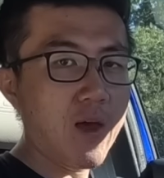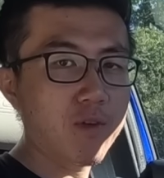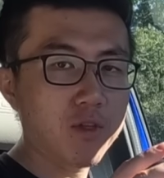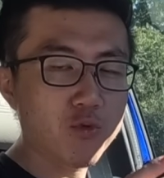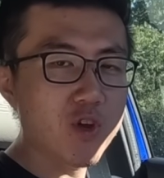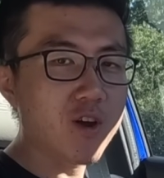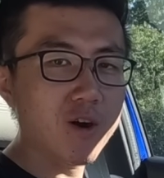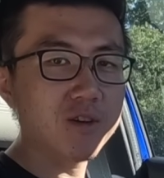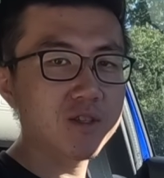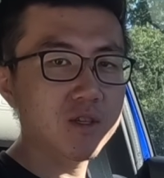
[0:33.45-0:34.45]
Having 3
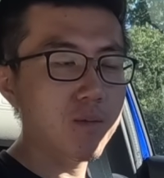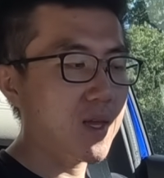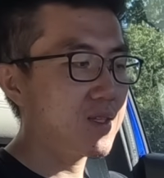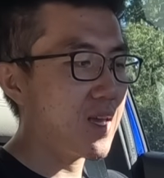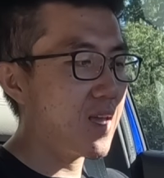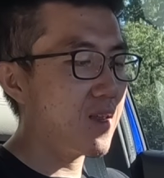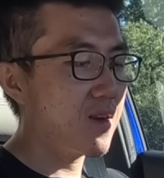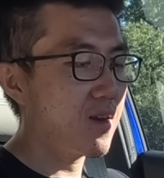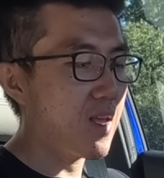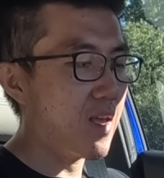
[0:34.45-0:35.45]
cars to
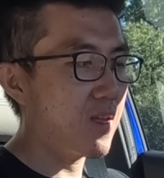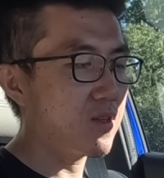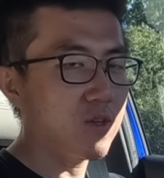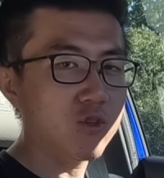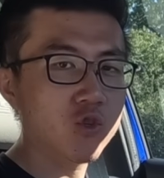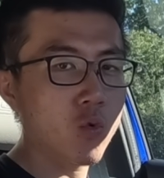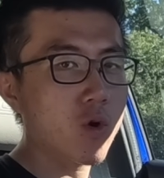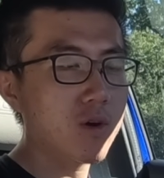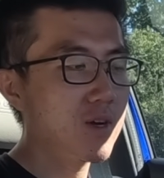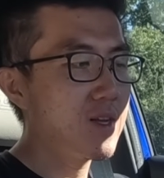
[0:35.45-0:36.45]
maintain and
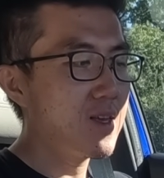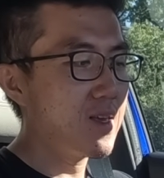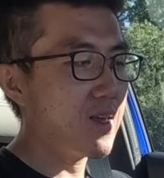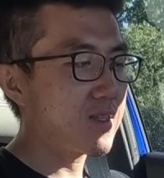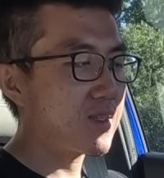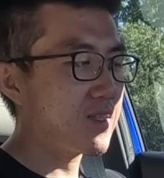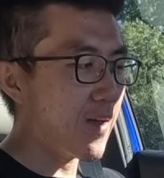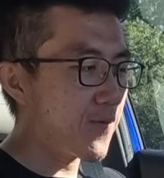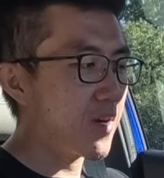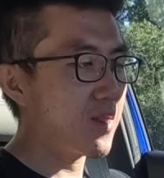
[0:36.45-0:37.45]
insure is
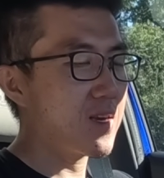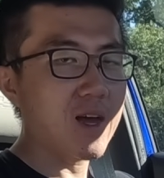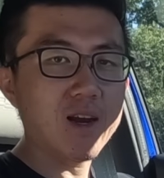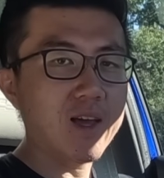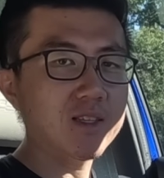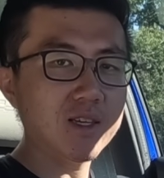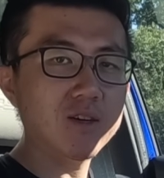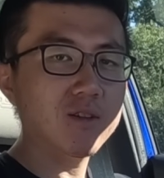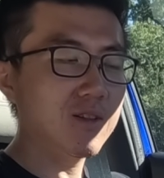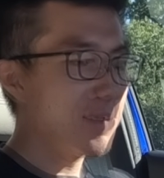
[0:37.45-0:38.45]
definitely not
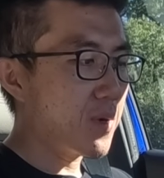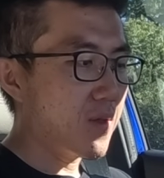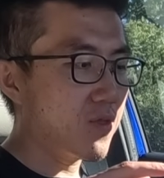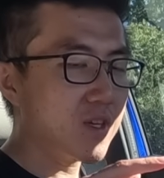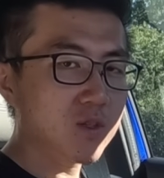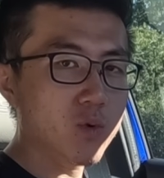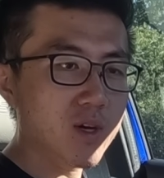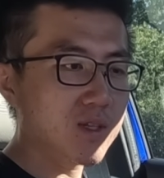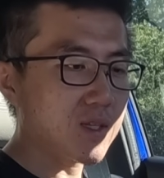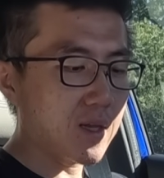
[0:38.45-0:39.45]
ideal, but this
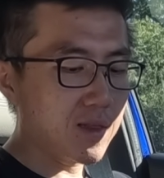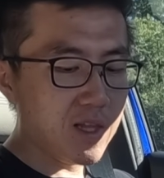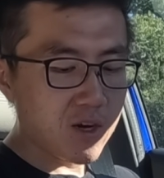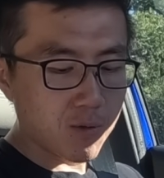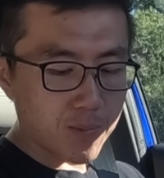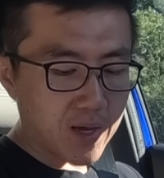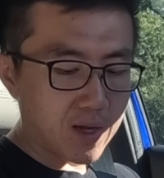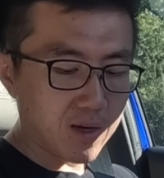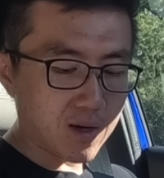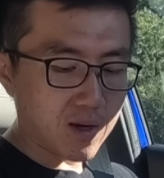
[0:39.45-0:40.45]
was a little bit,